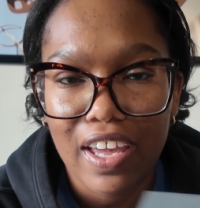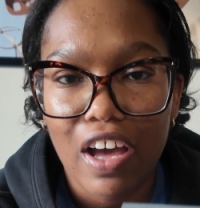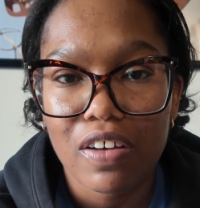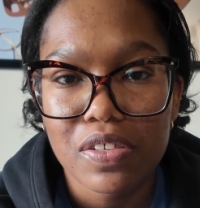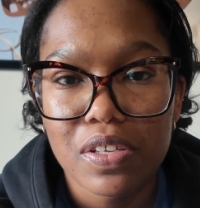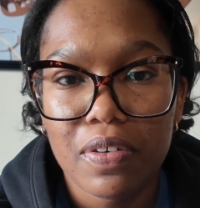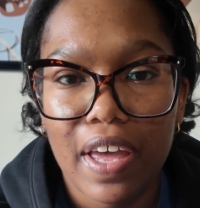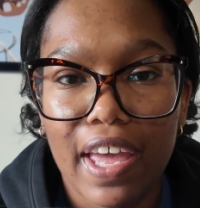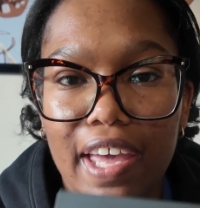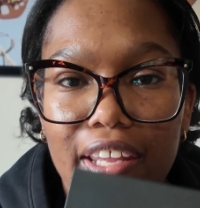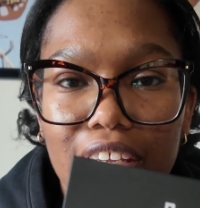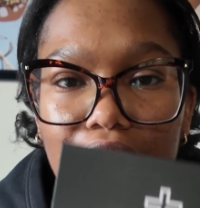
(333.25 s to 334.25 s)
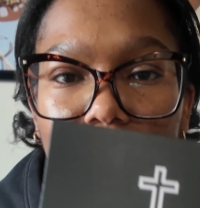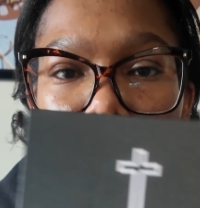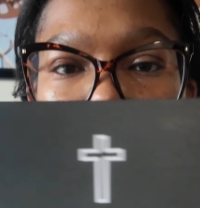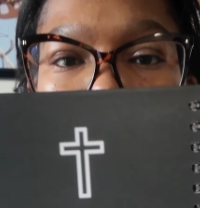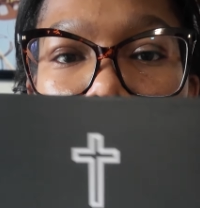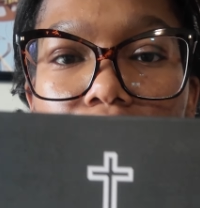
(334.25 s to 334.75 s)
also added
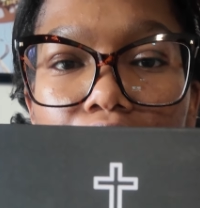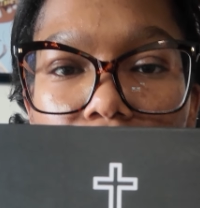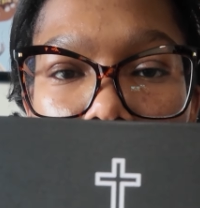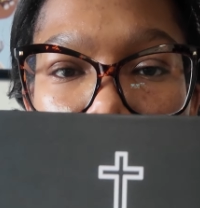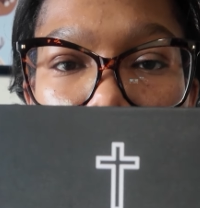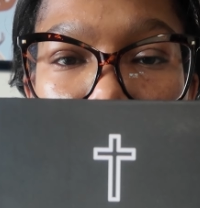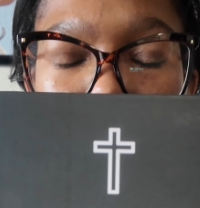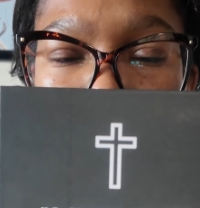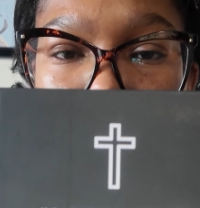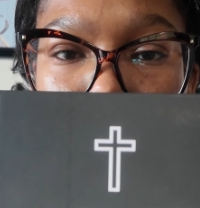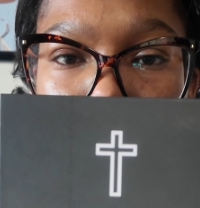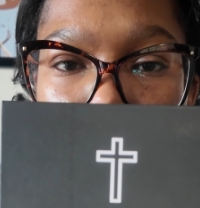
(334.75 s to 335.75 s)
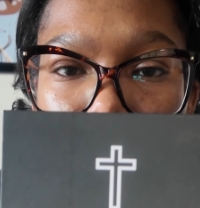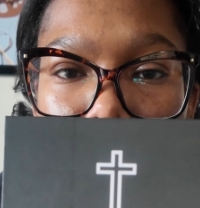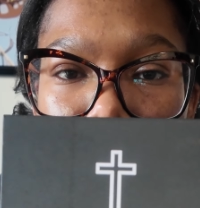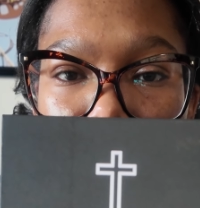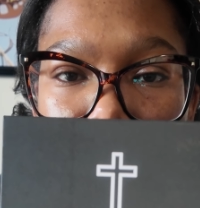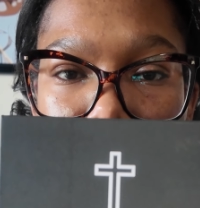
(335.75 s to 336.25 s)
this Bible
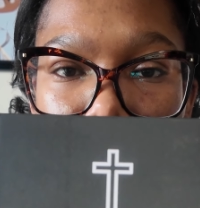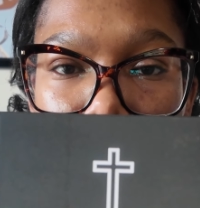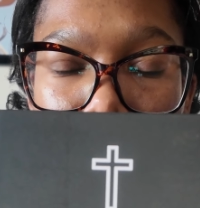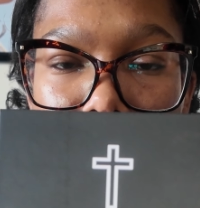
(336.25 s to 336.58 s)
verse on the